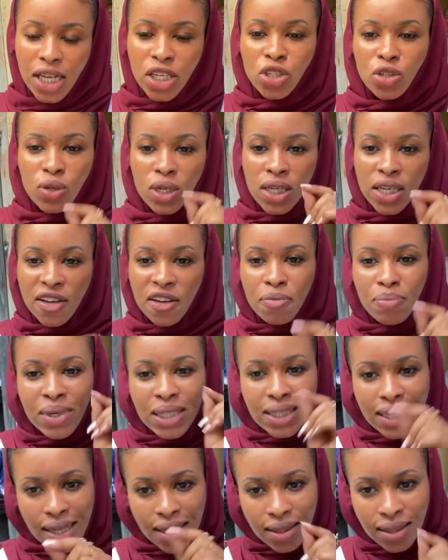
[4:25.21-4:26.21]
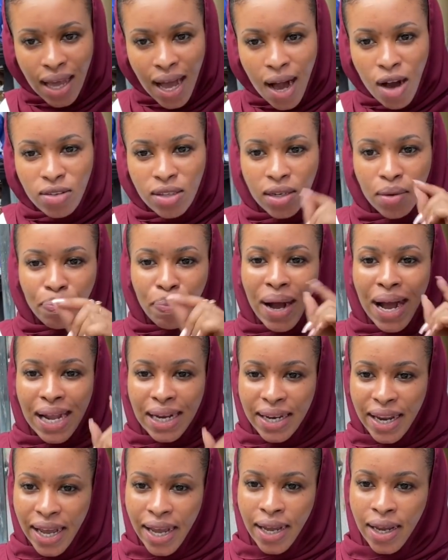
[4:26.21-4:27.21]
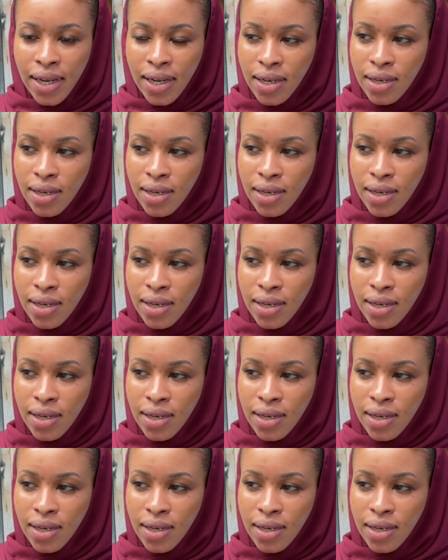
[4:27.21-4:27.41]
and you will give me 10,000 per day.